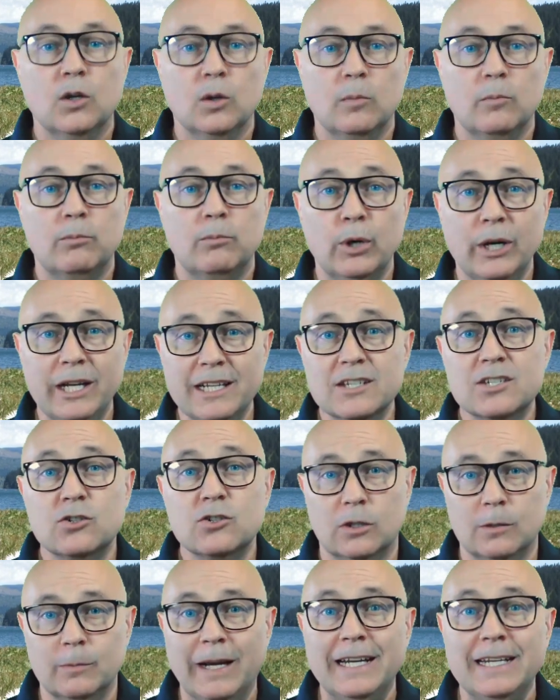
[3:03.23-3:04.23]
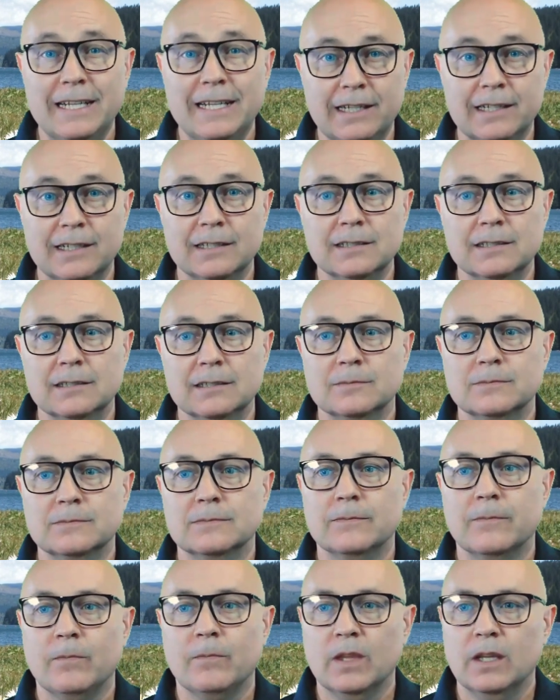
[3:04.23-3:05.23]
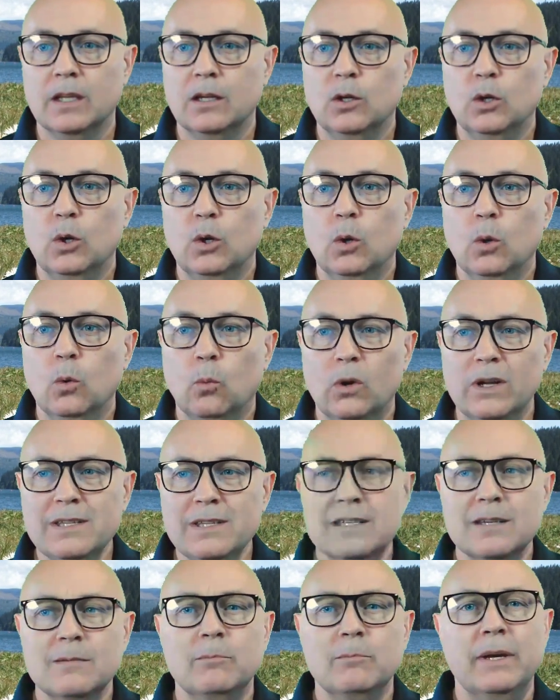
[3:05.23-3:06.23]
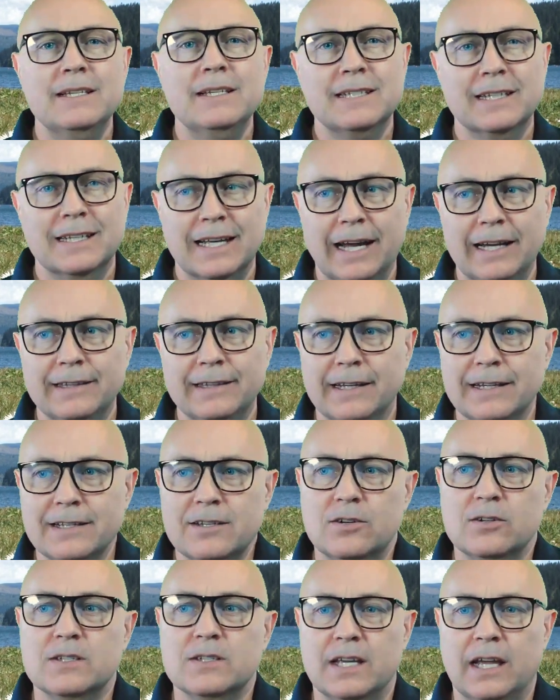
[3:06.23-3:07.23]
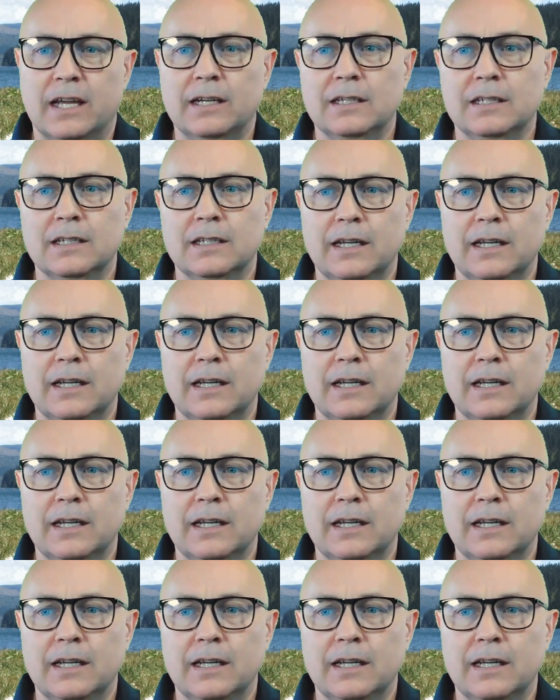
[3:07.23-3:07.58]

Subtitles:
Brainstorm ideas. Once some basic guidelines are set,